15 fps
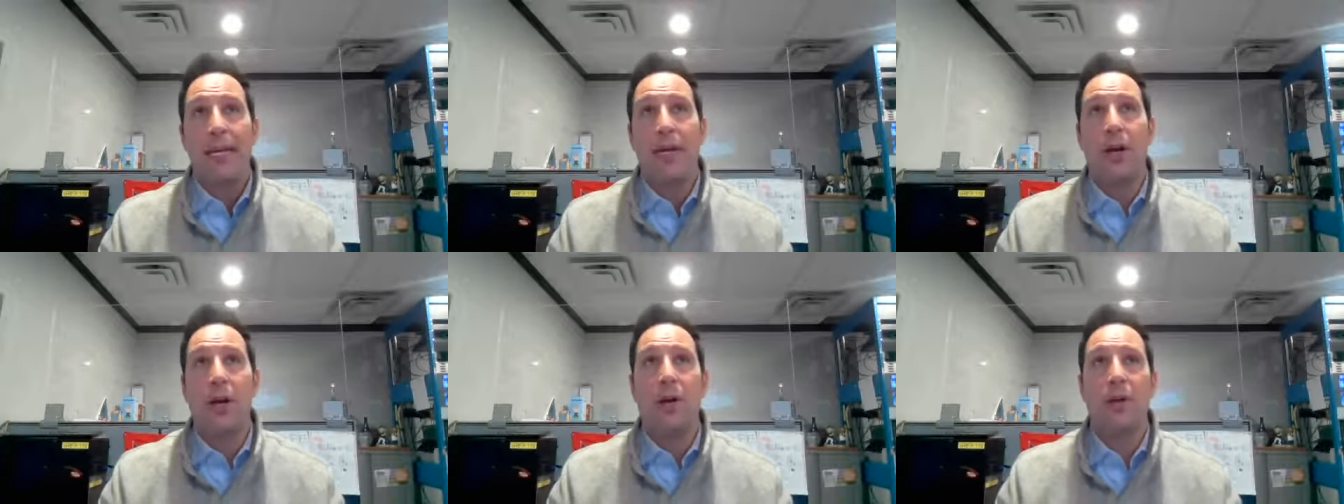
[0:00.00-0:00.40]

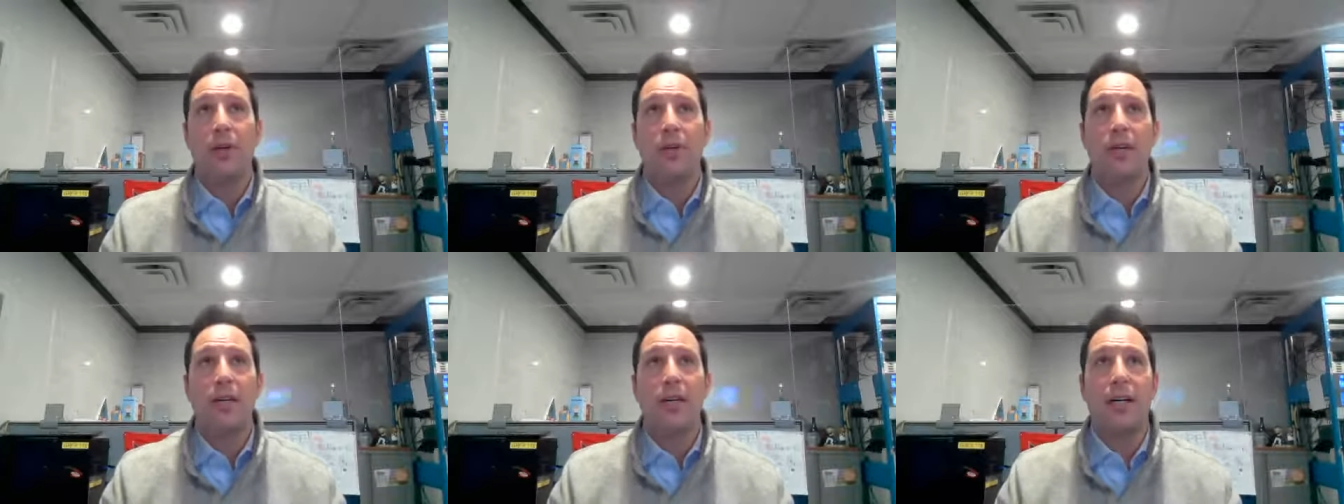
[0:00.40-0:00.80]
You
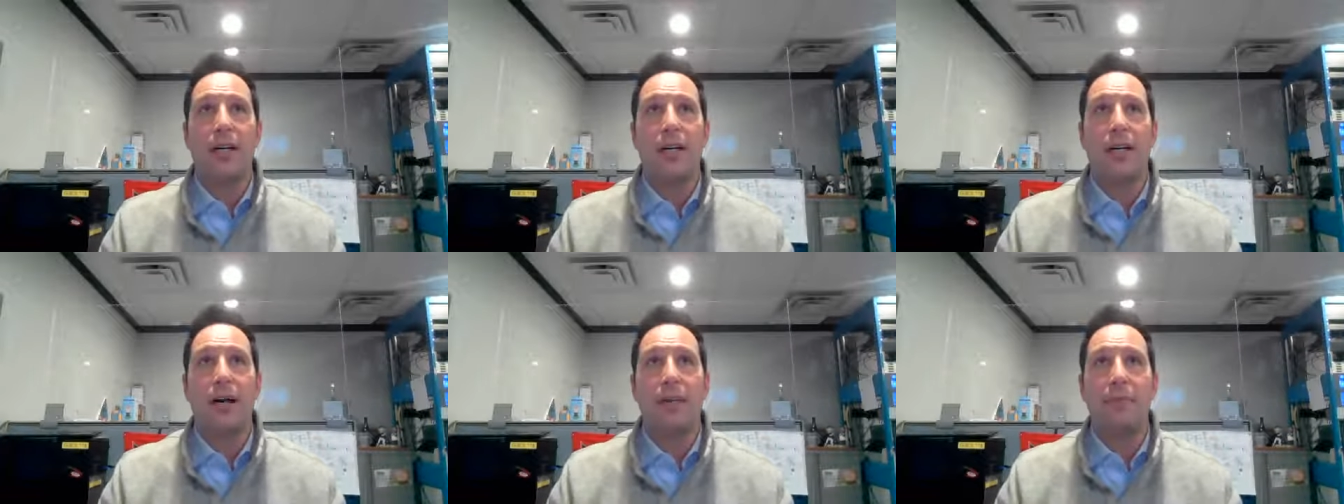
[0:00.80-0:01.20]
know,
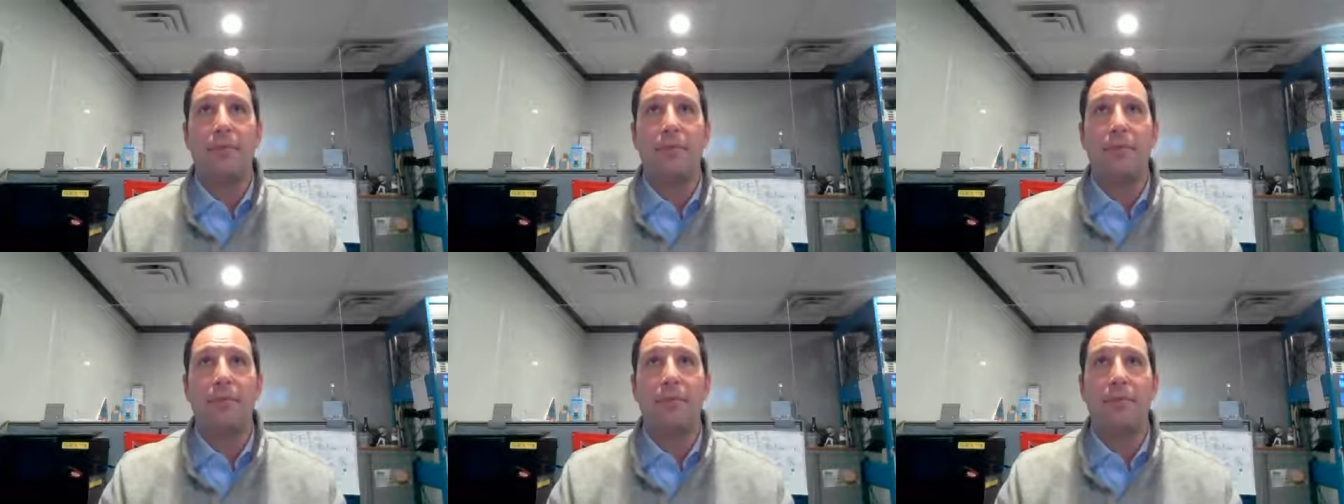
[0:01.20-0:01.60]

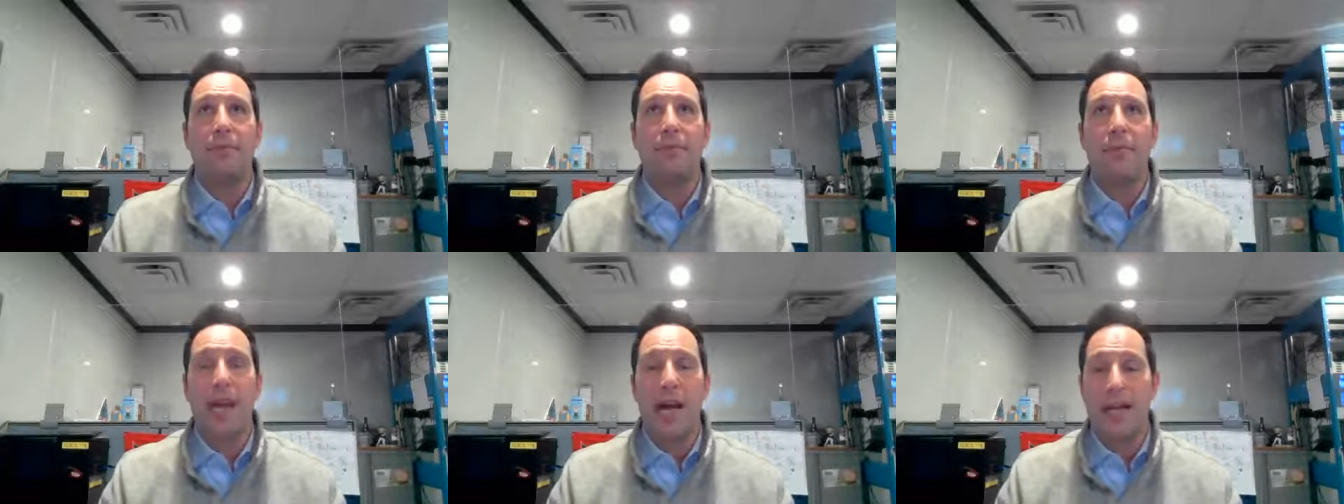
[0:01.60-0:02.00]
um,
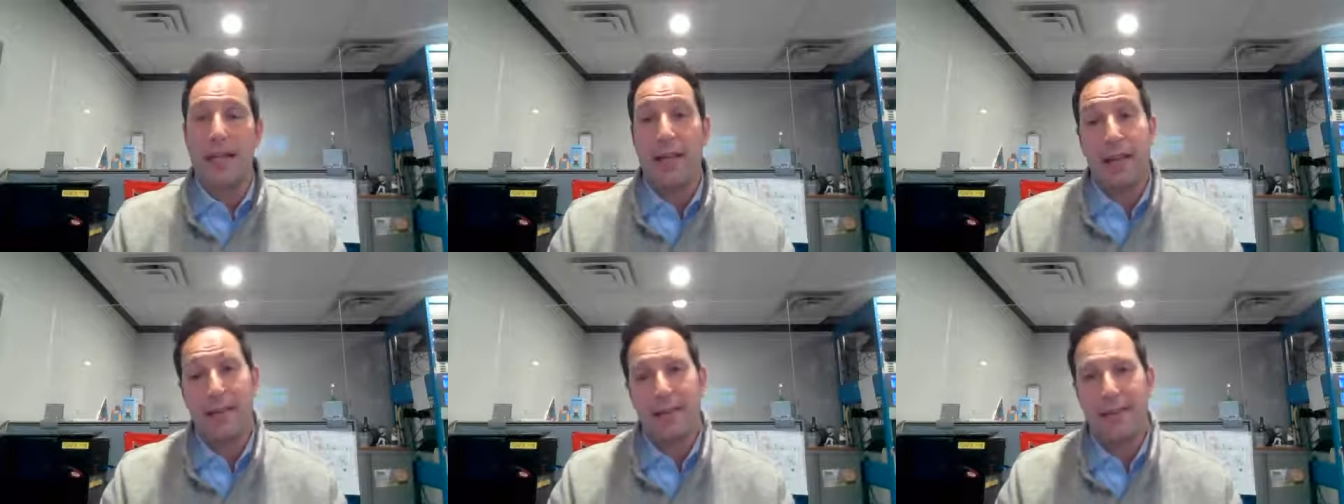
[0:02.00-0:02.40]

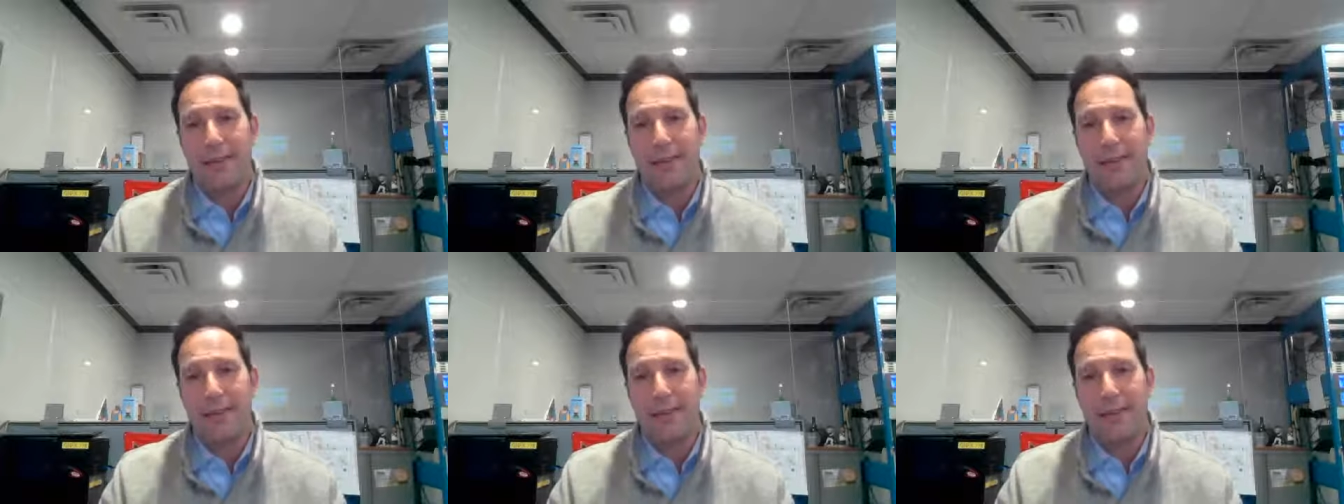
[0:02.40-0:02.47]
that that